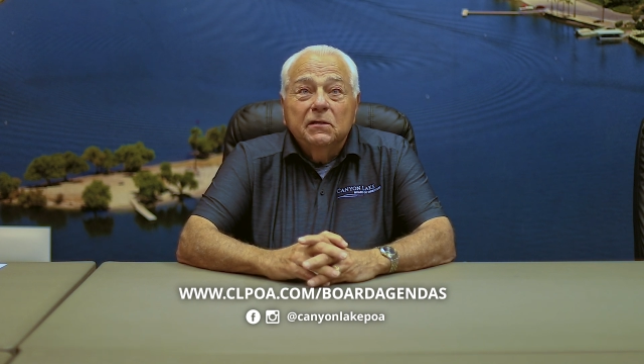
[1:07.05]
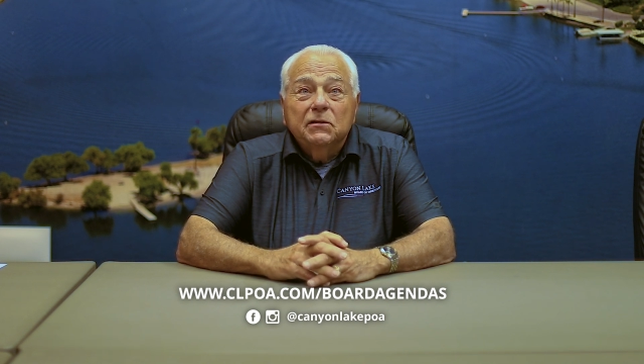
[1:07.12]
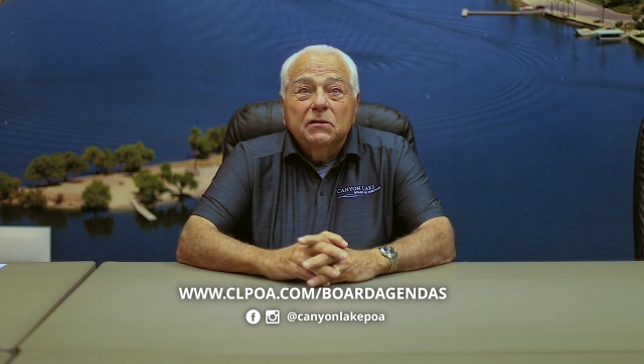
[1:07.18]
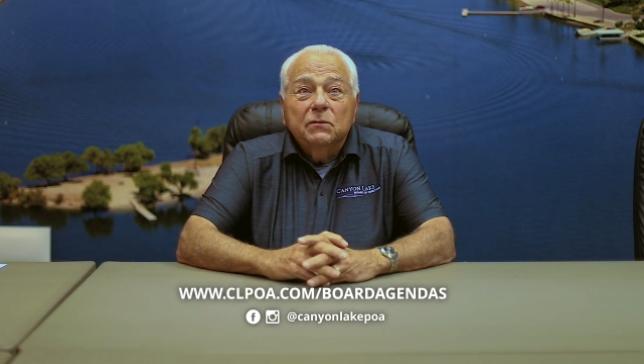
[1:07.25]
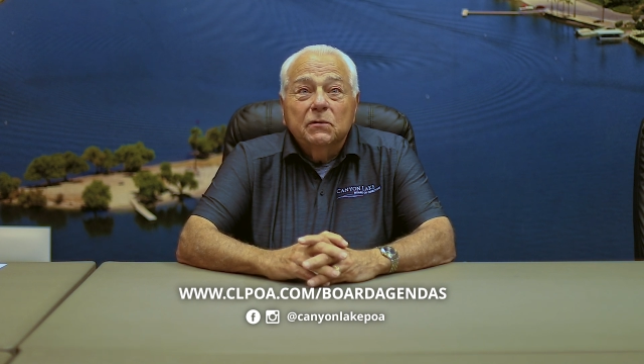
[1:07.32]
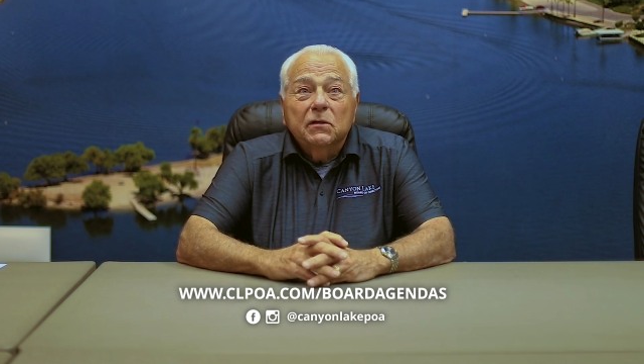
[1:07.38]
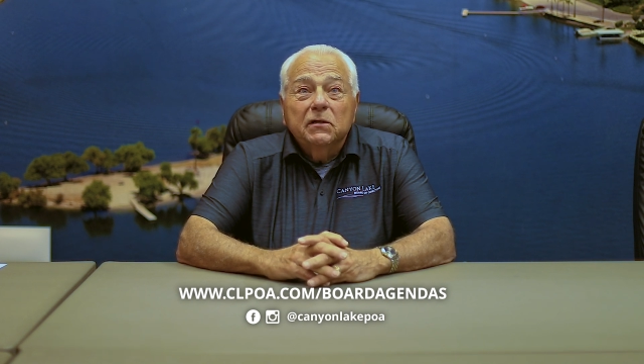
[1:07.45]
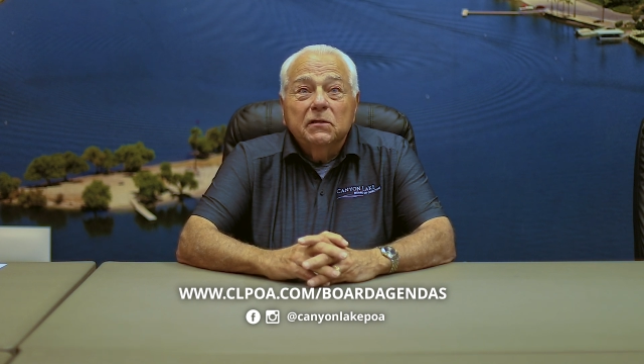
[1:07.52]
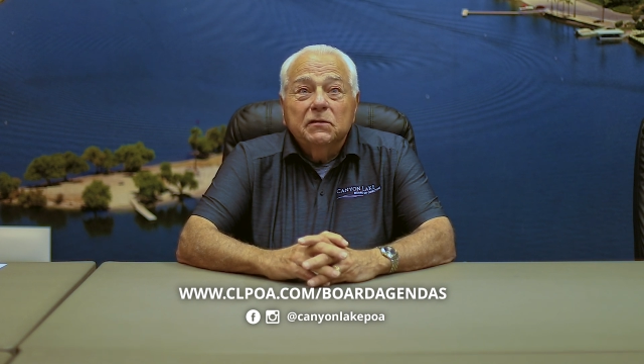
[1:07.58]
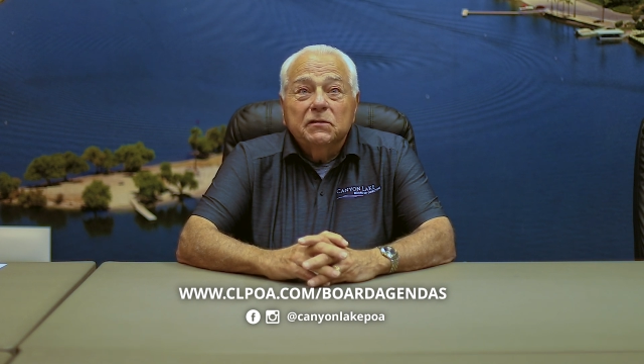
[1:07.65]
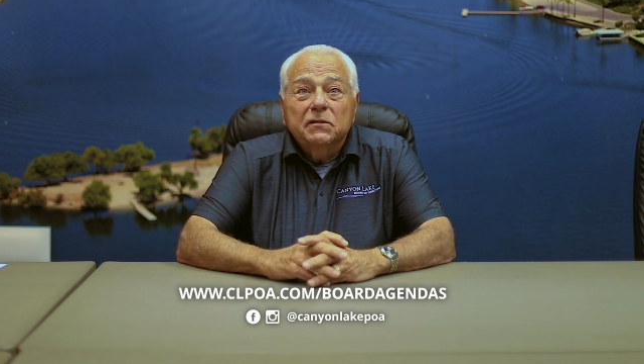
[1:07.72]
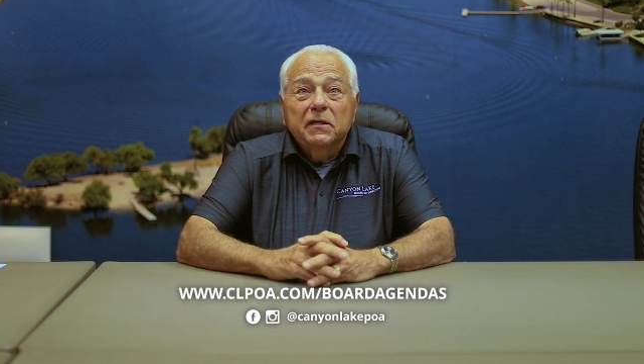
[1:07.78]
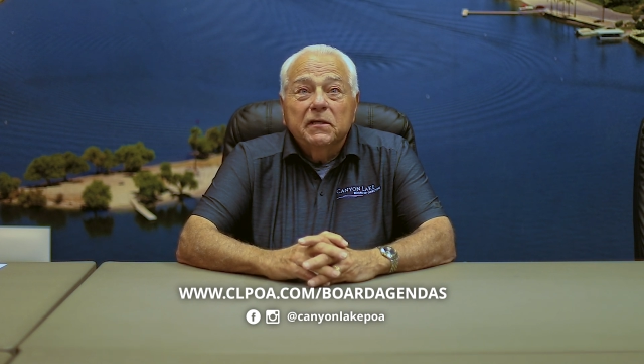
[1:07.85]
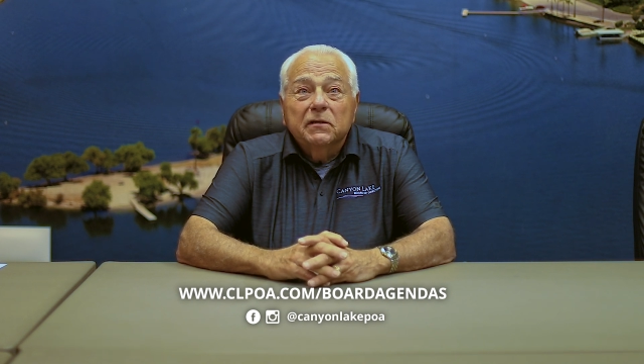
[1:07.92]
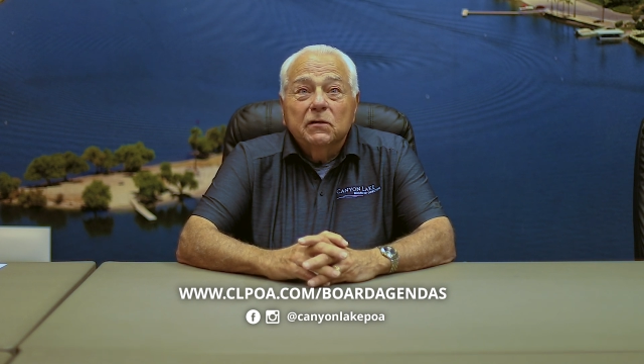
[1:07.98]
She went on to
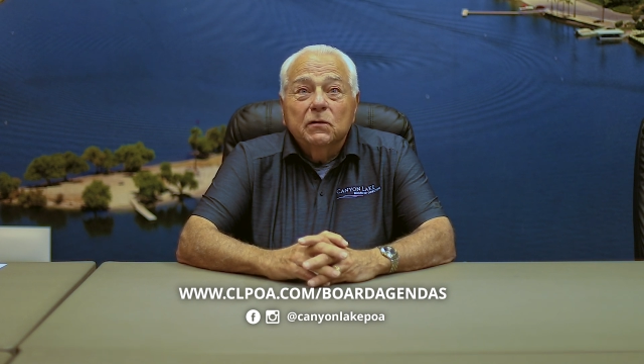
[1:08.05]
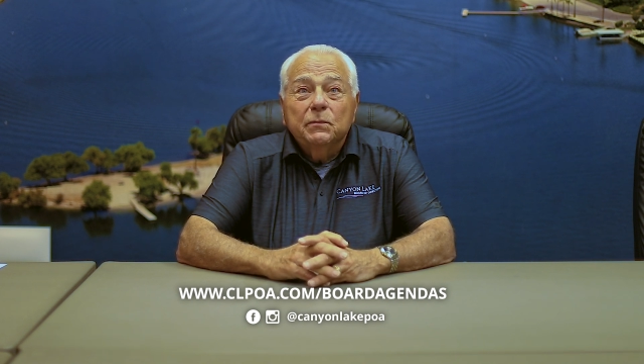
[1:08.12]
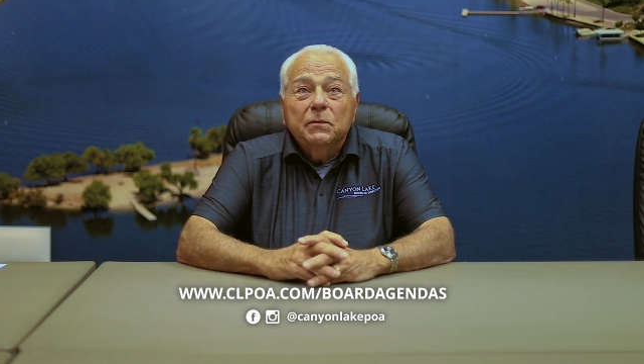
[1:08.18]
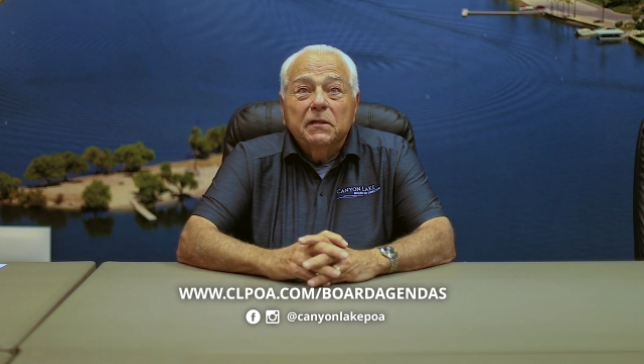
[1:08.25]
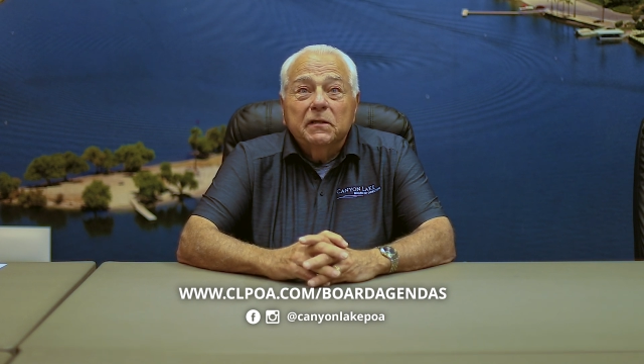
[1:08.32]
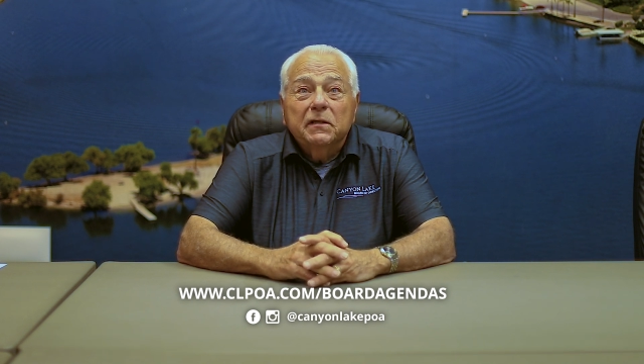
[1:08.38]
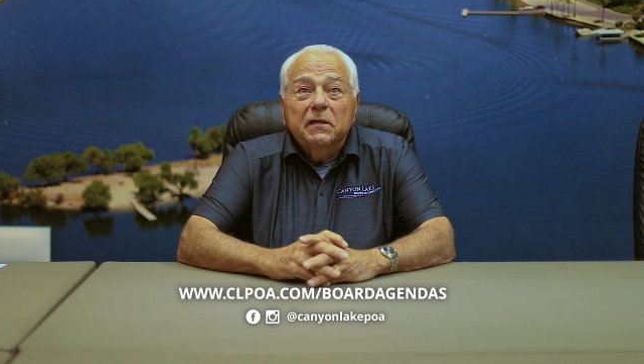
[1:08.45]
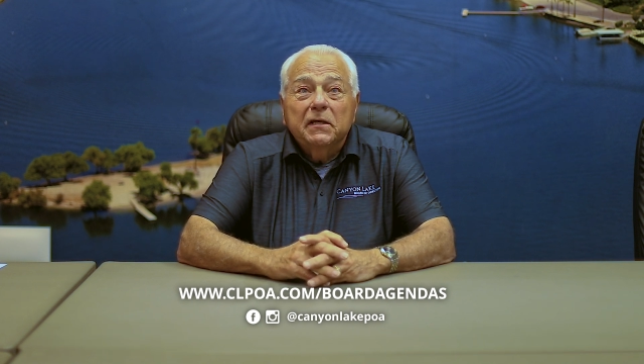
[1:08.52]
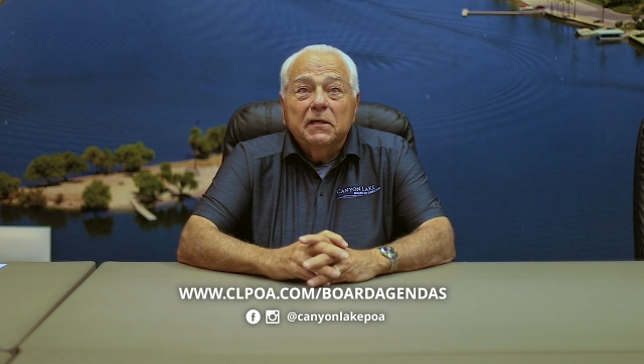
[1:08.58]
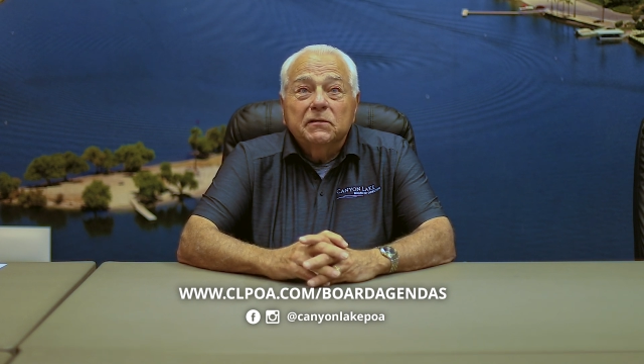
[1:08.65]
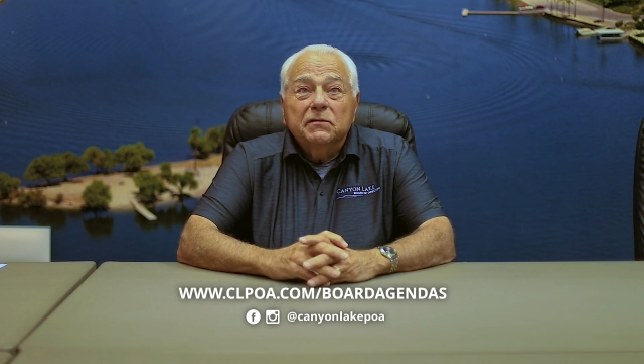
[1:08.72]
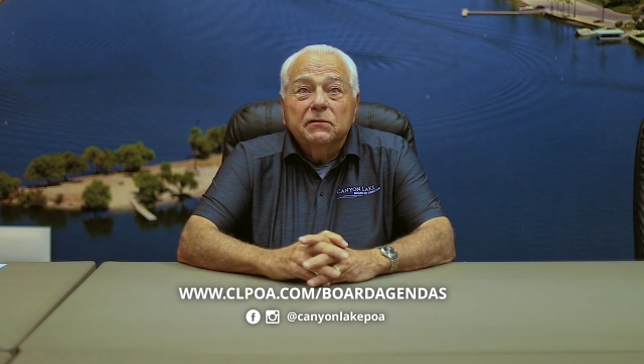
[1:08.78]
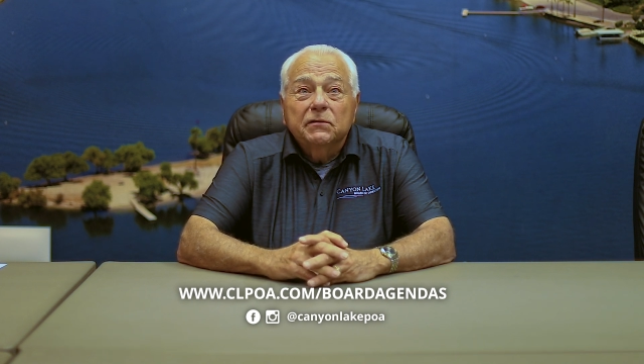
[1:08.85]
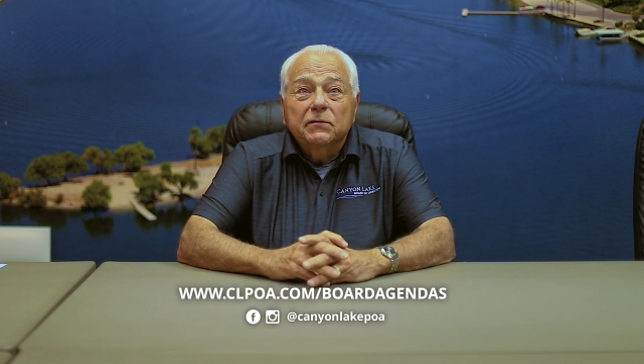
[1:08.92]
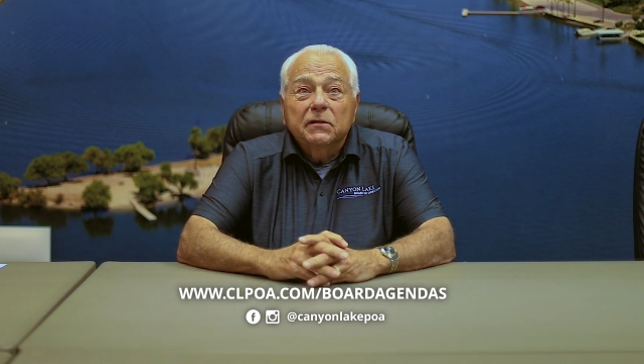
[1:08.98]
say that opening the
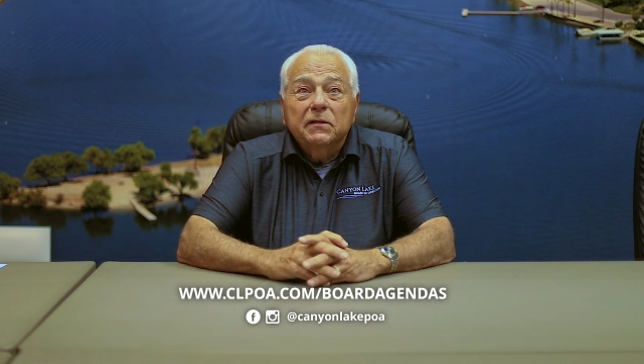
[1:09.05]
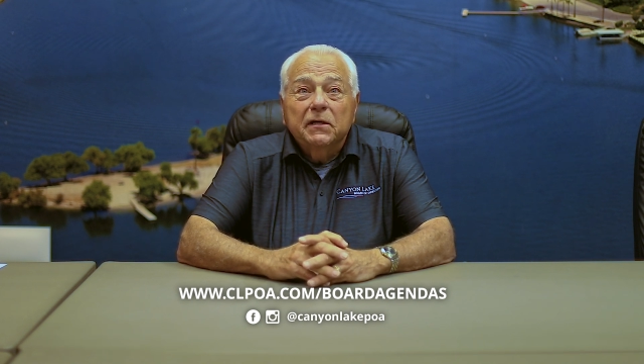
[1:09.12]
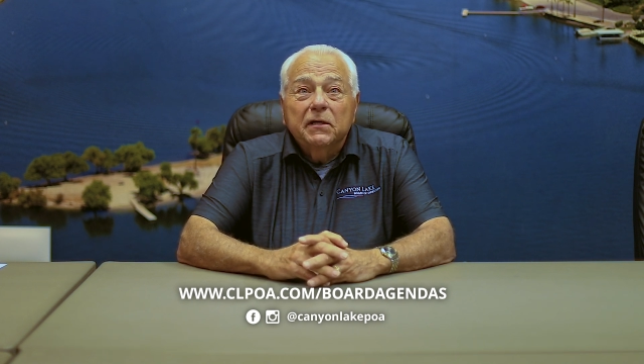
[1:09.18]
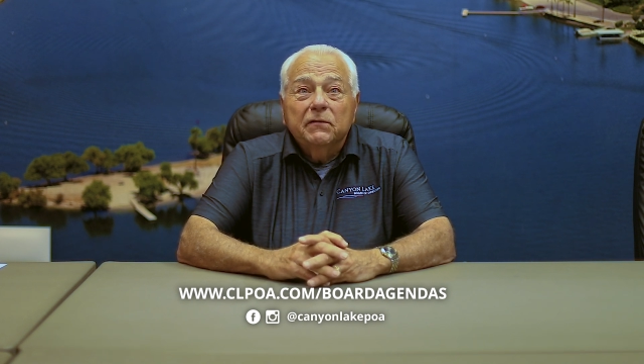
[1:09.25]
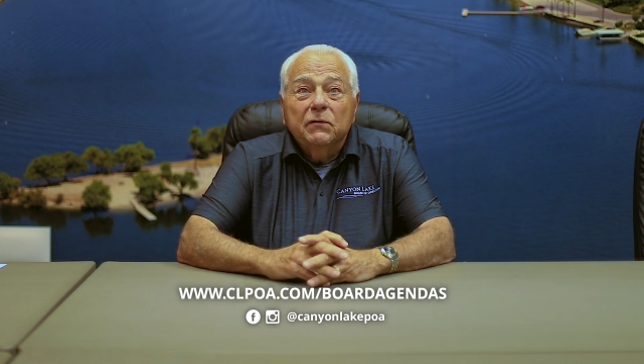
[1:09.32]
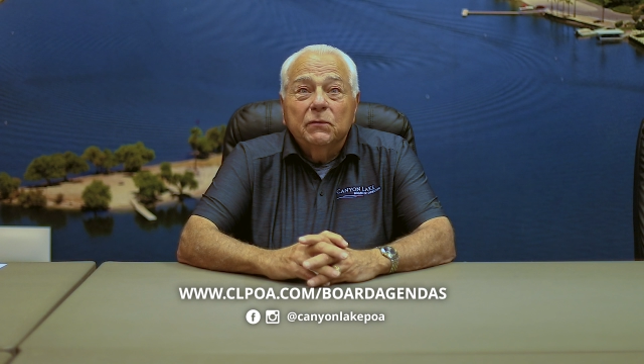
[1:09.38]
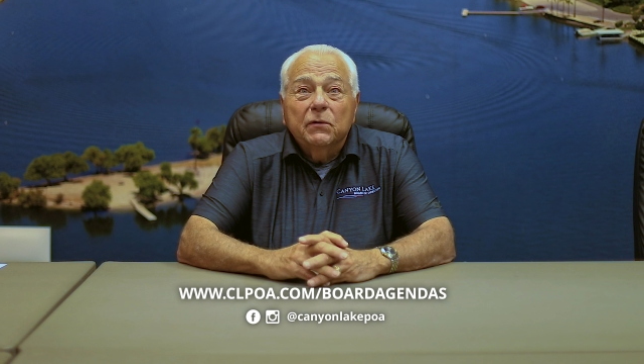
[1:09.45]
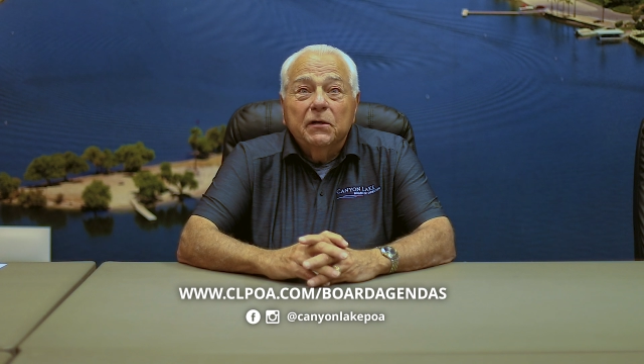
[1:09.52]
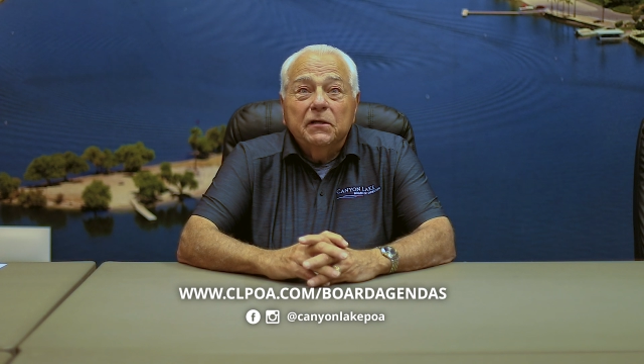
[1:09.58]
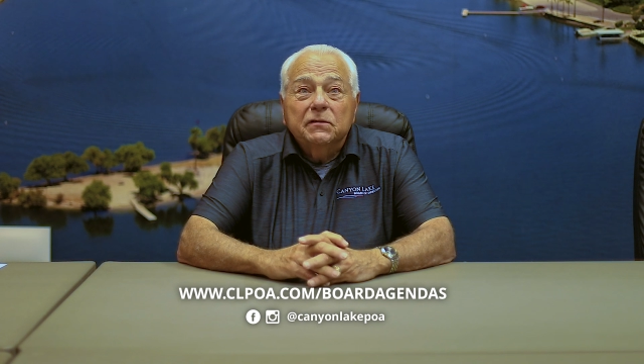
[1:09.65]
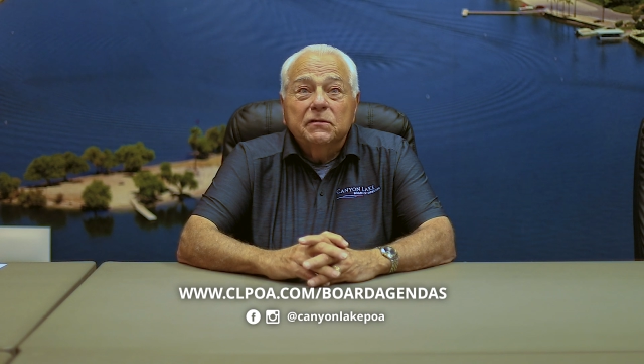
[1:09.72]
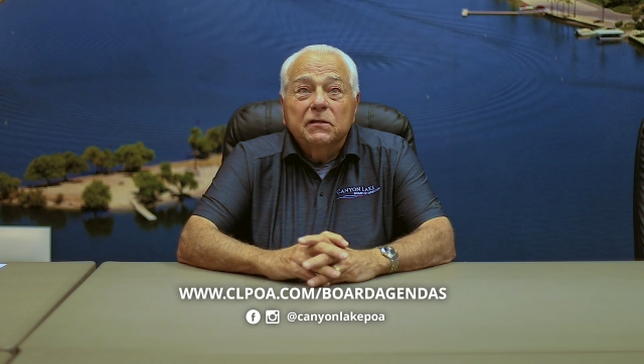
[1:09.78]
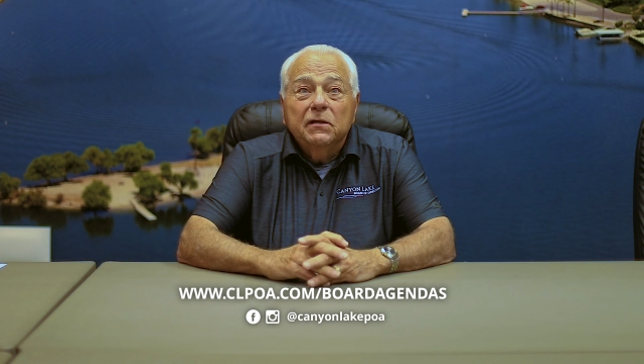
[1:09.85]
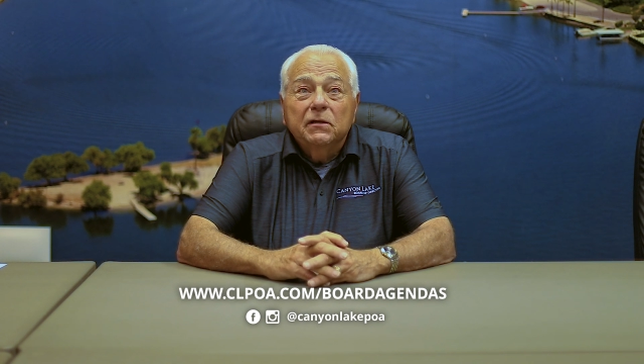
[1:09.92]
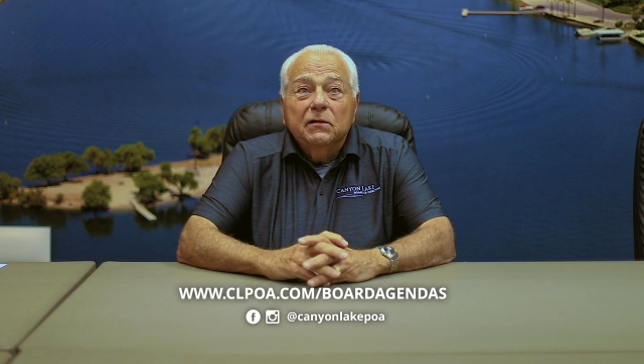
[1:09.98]
gates during the heavy
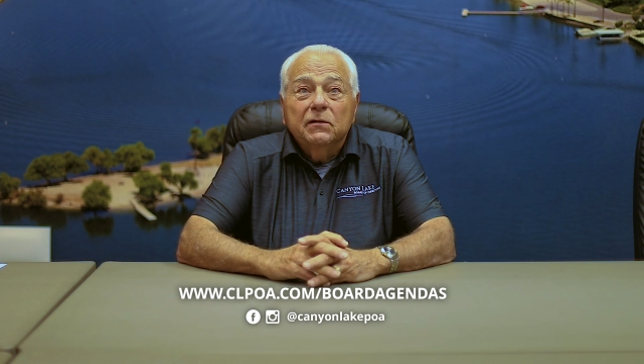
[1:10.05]
lanes